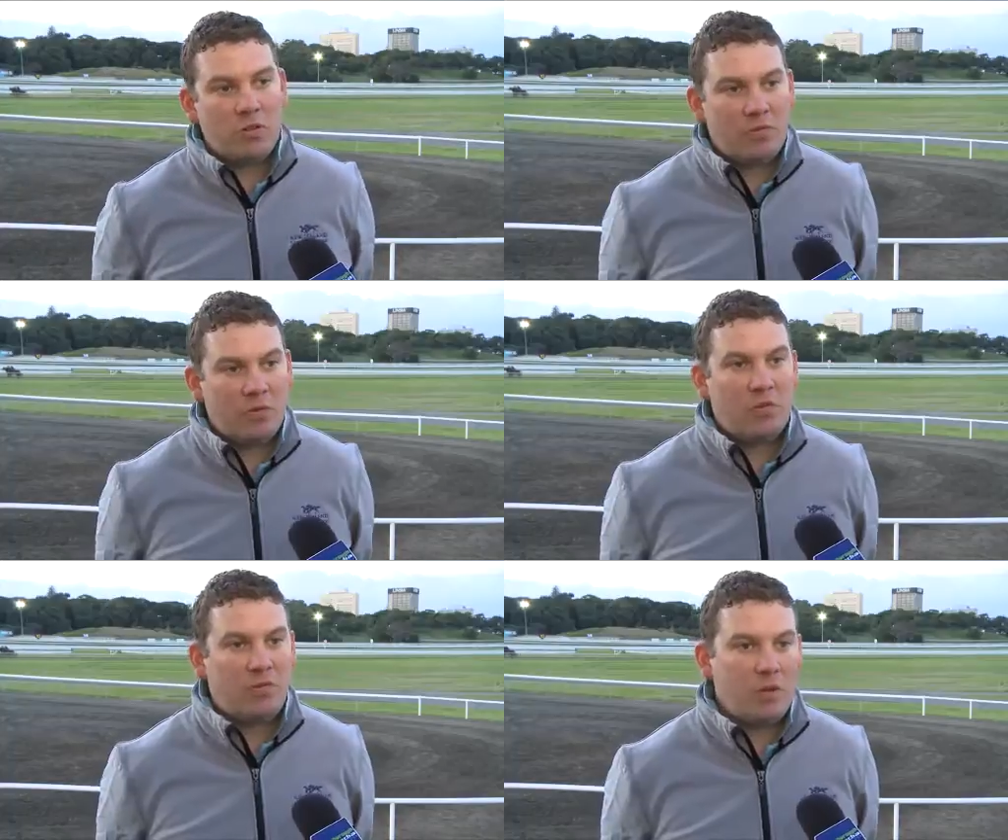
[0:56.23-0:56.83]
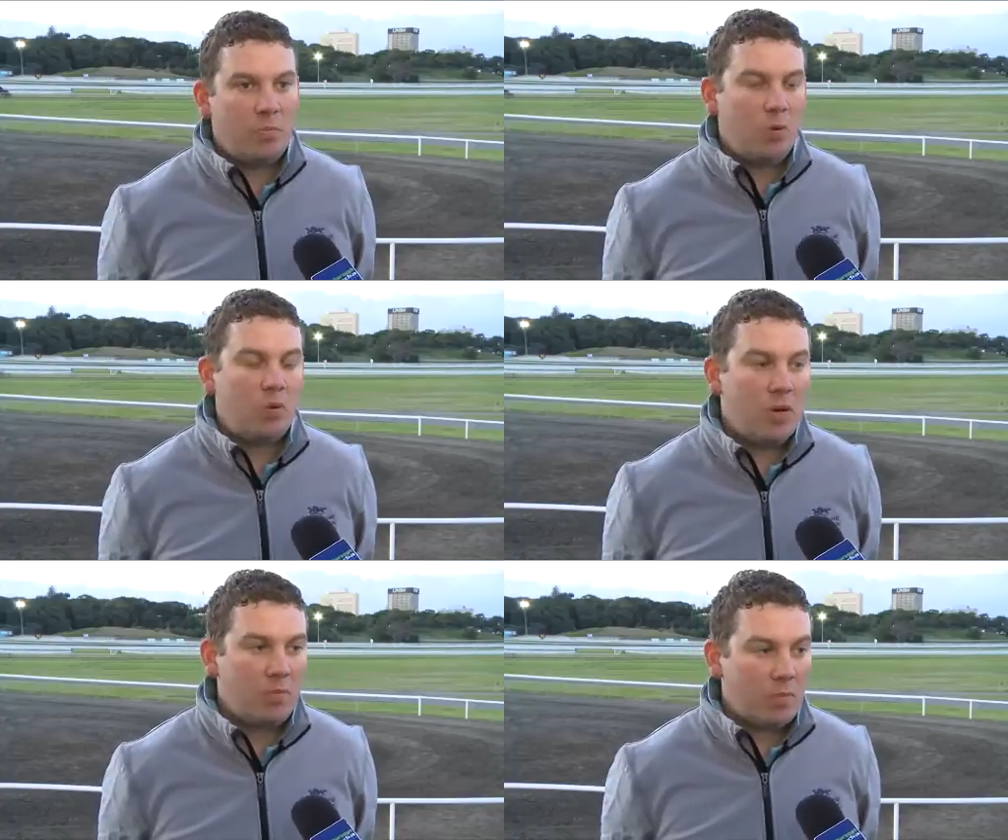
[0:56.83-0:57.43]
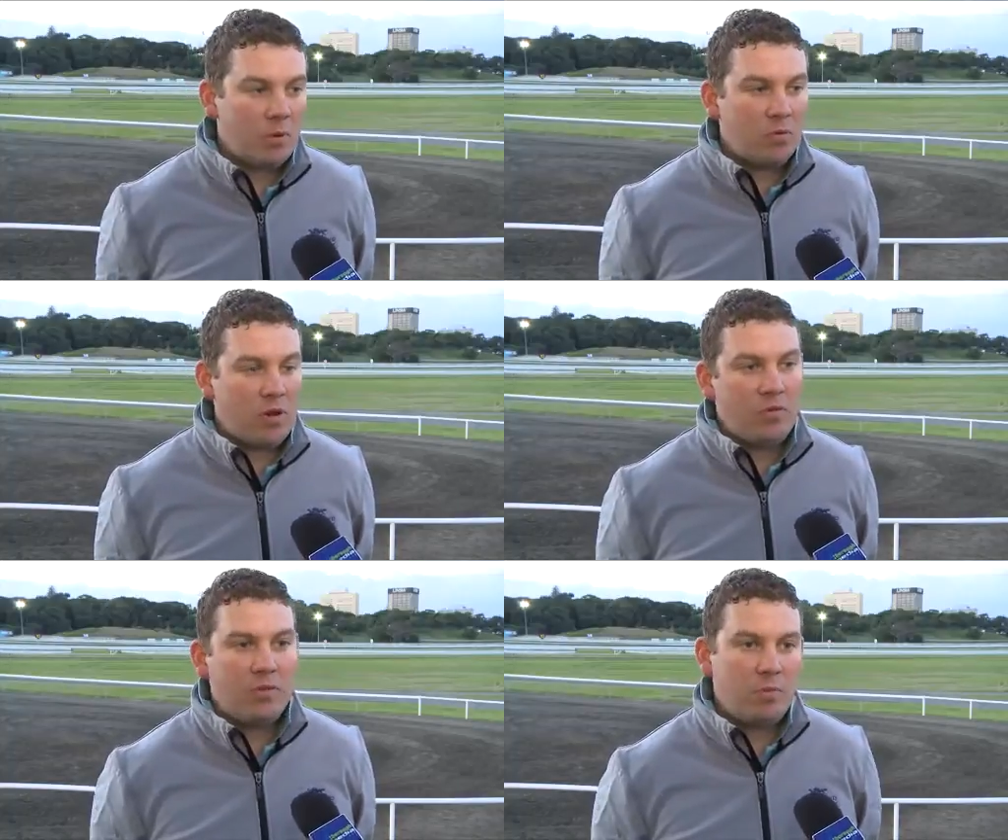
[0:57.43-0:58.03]
If, if he'd pulled up a bit
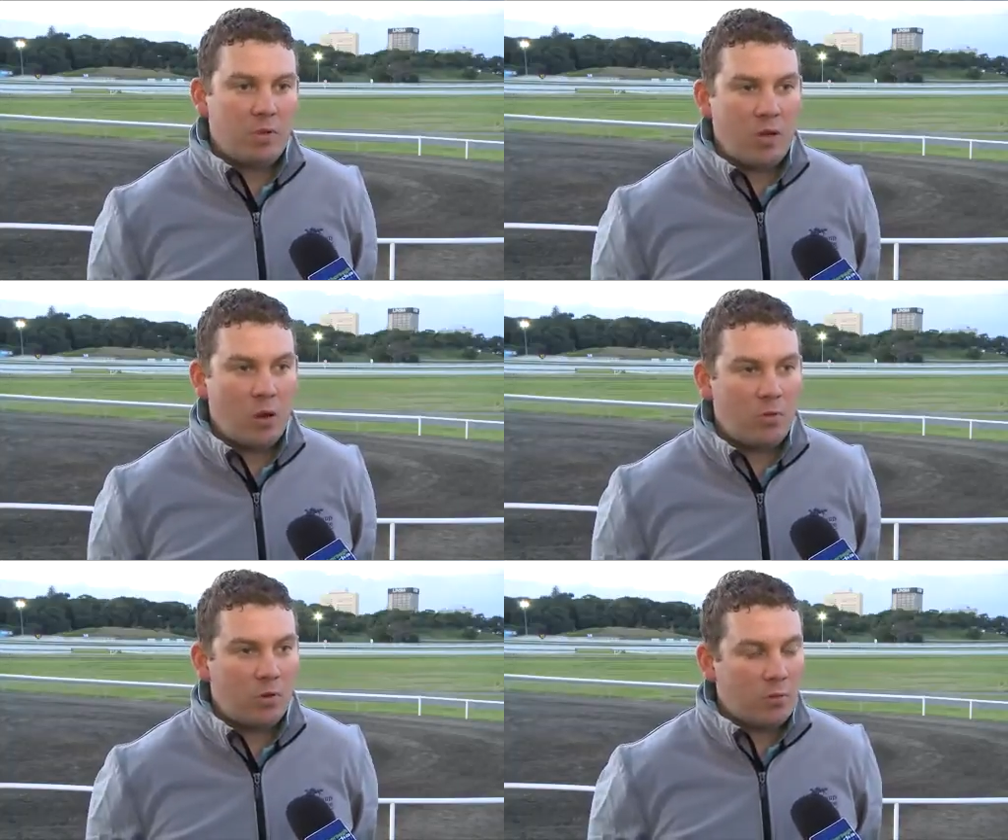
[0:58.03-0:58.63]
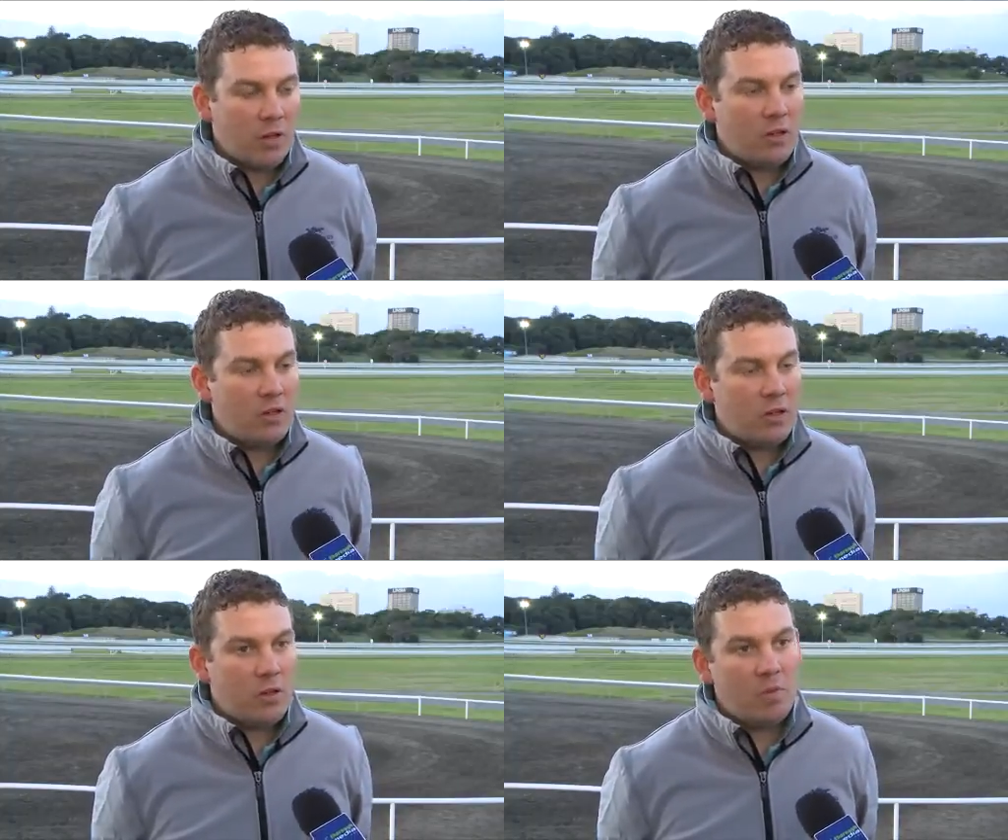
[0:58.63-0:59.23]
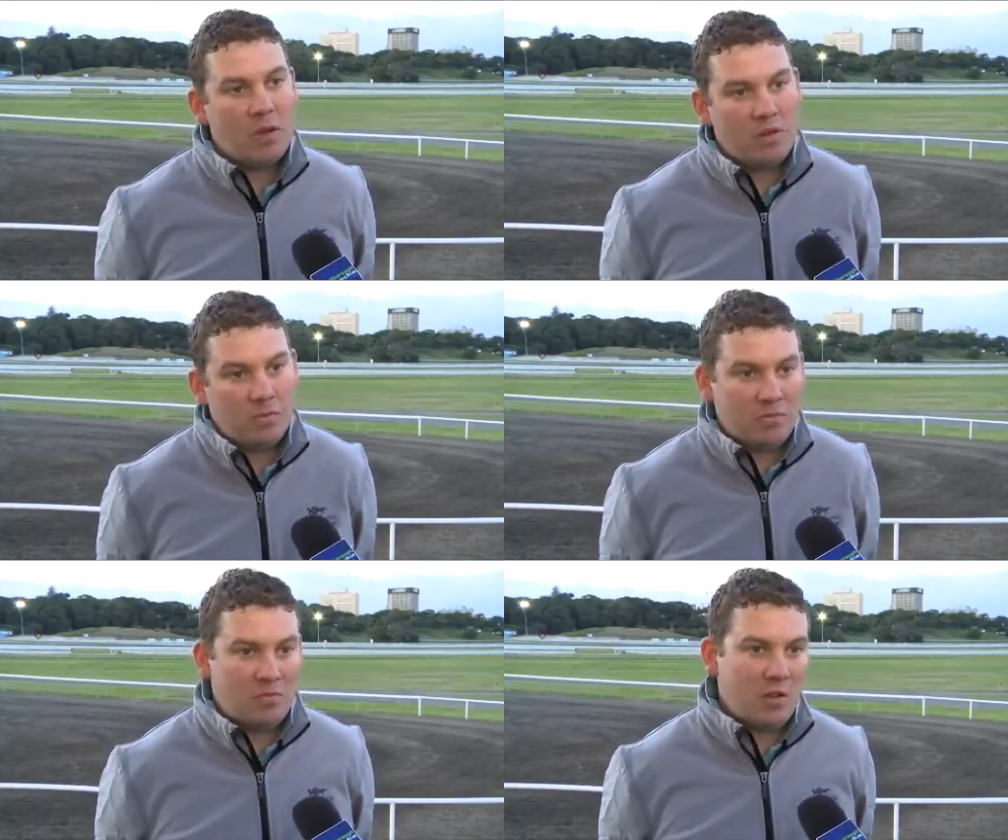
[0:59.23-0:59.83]
rough, he'd be home on a plane, you know.
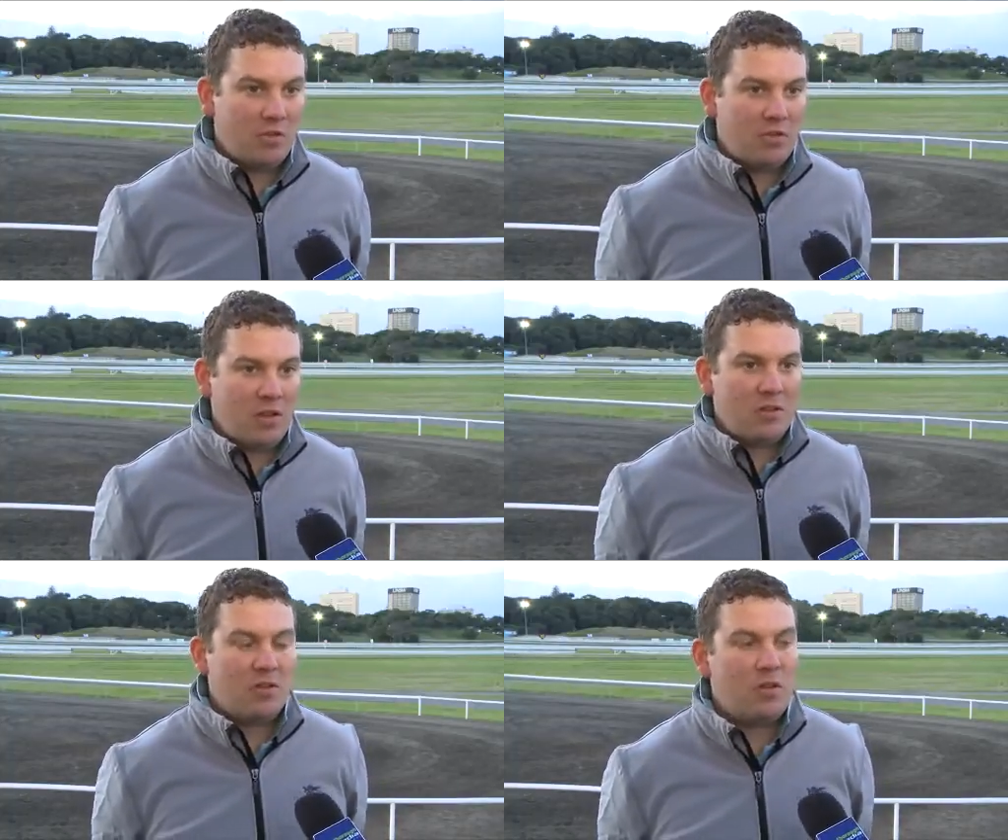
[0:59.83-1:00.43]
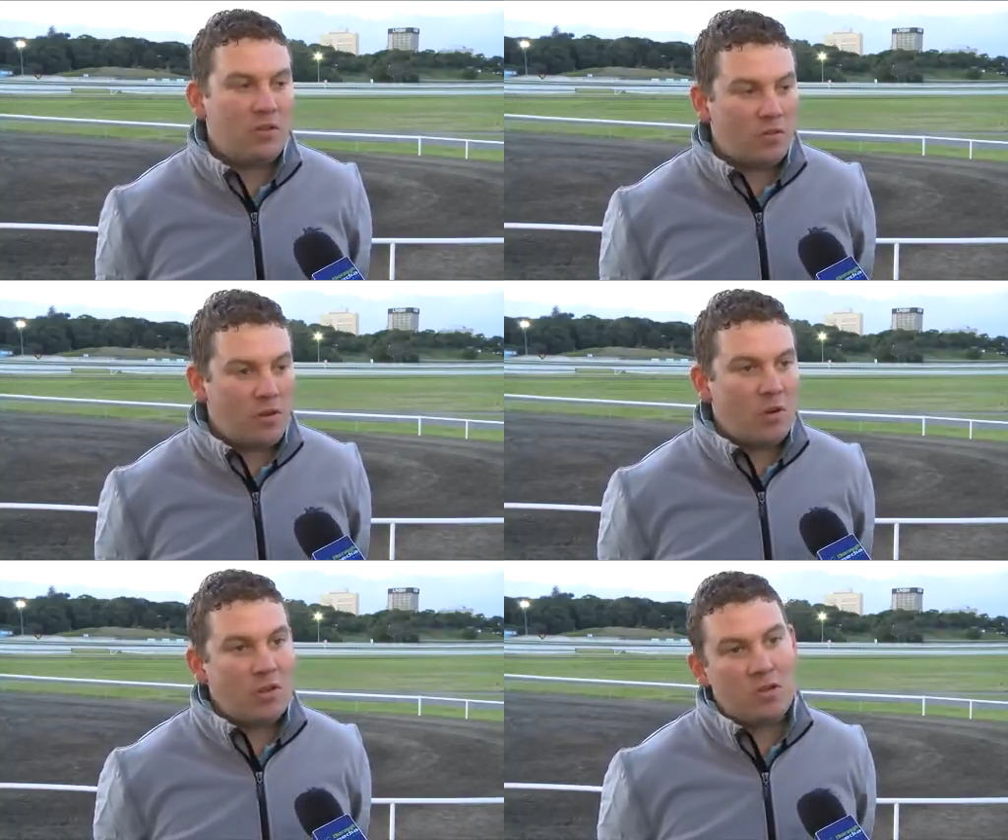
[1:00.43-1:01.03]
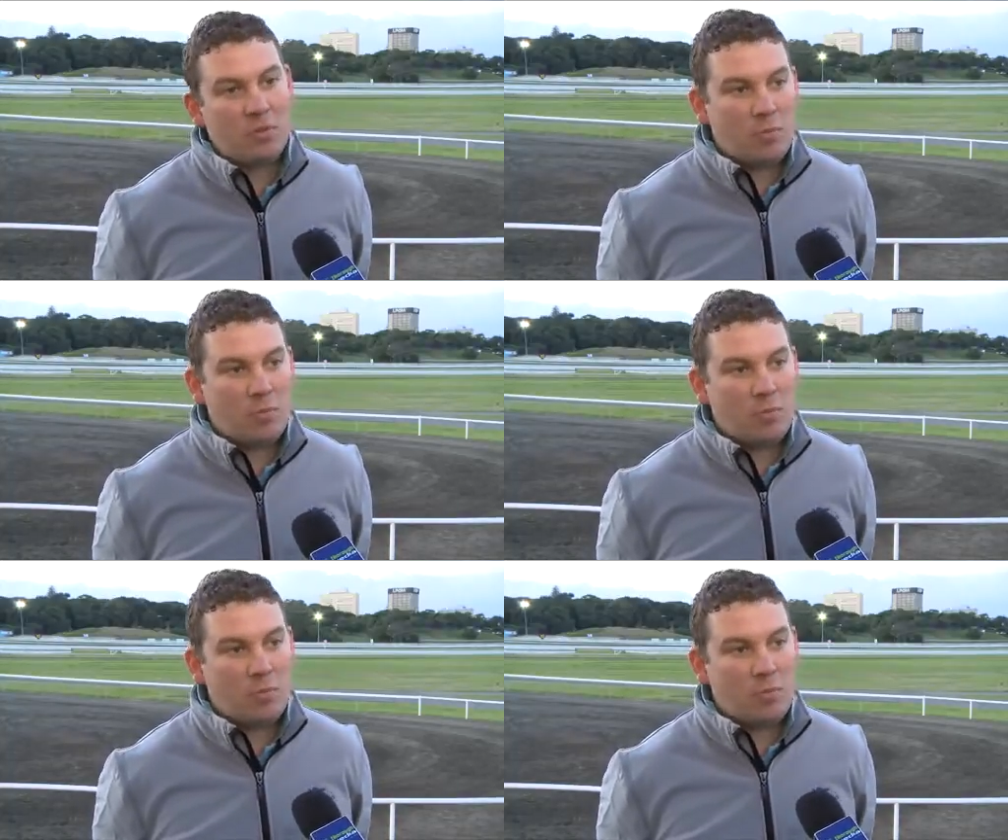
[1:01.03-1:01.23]
But as I say, they're only three once. He's